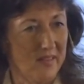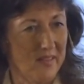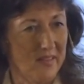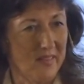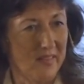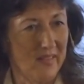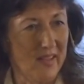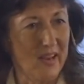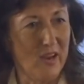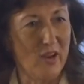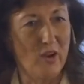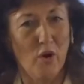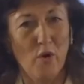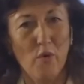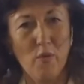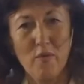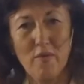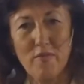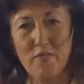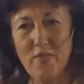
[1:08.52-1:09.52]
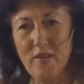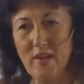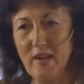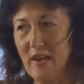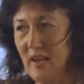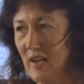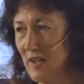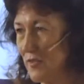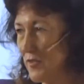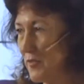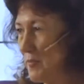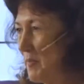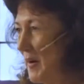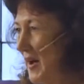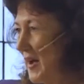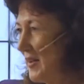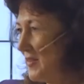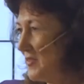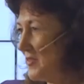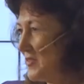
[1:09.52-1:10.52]
Let go of the yes
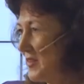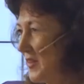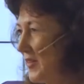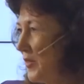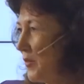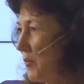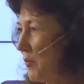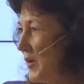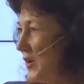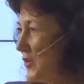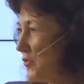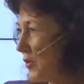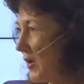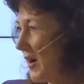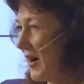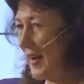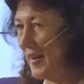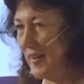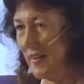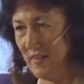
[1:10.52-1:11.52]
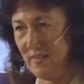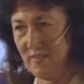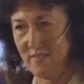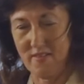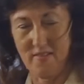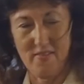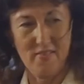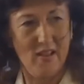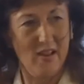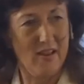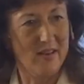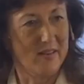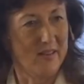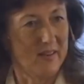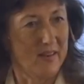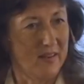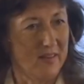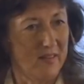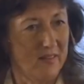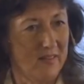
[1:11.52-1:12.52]
buts and the we tried it and they
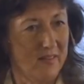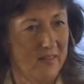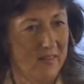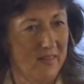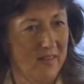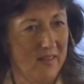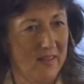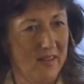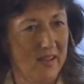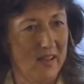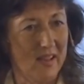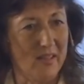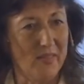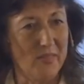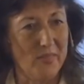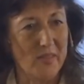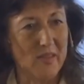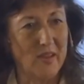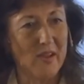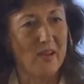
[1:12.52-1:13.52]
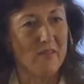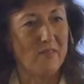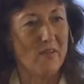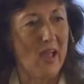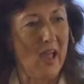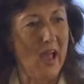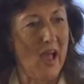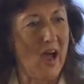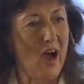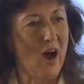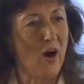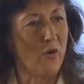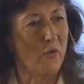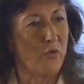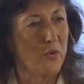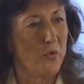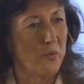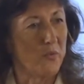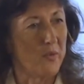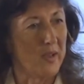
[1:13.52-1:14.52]
did it, and think of how
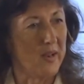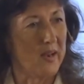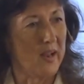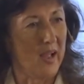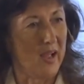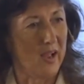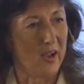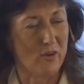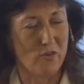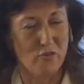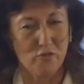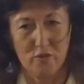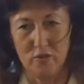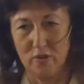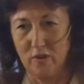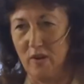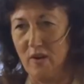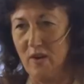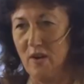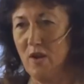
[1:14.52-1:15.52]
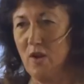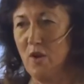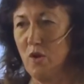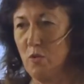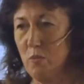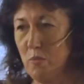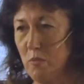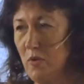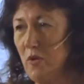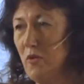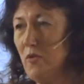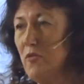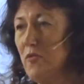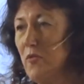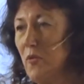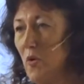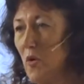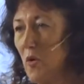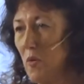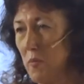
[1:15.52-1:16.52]
you can actually move
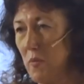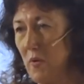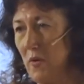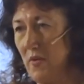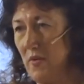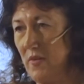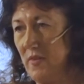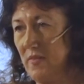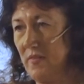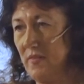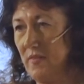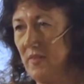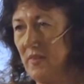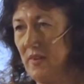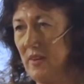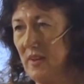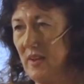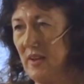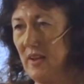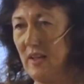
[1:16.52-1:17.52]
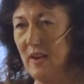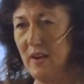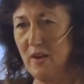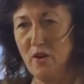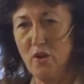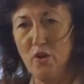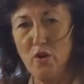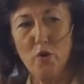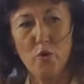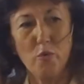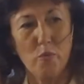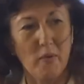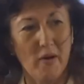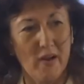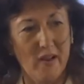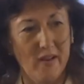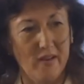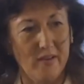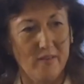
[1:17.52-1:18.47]
forward in a new way.